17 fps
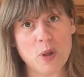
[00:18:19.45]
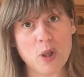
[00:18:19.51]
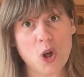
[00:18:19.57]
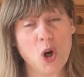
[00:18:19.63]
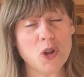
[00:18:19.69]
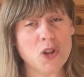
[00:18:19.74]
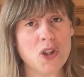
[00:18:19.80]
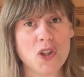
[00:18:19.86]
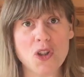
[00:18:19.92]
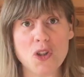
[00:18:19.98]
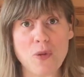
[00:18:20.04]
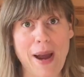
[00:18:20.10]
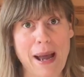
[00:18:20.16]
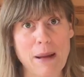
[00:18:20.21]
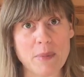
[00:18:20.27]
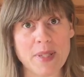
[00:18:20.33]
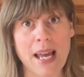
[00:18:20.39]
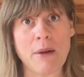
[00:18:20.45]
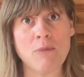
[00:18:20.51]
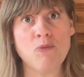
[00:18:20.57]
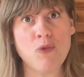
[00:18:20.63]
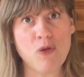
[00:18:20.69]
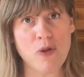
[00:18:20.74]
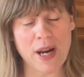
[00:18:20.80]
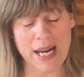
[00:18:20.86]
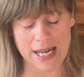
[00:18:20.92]
cotton scraps and
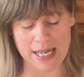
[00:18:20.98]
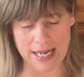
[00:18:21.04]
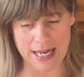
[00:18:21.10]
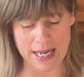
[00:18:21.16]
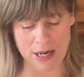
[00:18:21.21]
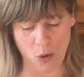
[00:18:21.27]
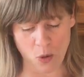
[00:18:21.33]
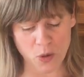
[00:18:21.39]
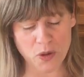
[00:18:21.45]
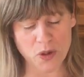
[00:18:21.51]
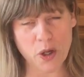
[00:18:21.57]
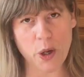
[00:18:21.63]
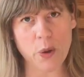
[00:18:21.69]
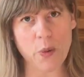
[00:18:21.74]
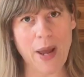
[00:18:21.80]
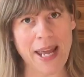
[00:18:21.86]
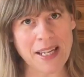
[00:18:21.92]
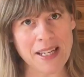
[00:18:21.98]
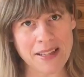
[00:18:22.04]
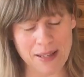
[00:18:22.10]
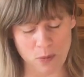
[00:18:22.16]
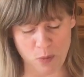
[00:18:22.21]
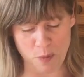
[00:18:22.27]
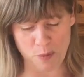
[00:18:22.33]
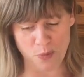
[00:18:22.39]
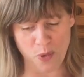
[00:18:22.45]
really also anything
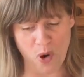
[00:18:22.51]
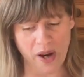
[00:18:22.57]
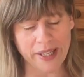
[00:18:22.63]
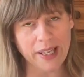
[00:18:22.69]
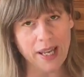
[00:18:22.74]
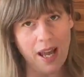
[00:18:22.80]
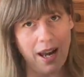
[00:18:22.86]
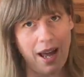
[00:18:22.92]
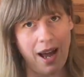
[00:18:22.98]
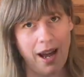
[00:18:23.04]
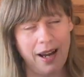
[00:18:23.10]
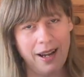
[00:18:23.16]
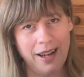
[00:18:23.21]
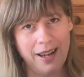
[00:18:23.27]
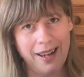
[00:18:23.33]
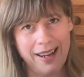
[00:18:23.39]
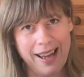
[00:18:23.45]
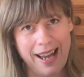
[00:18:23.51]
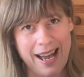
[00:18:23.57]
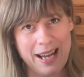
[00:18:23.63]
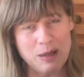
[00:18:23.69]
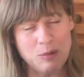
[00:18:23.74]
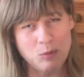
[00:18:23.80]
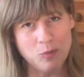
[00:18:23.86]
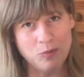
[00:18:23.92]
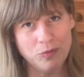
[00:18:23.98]
with bright colour.
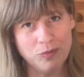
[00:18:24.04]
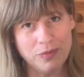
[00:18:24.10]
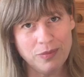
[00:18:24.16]
Um,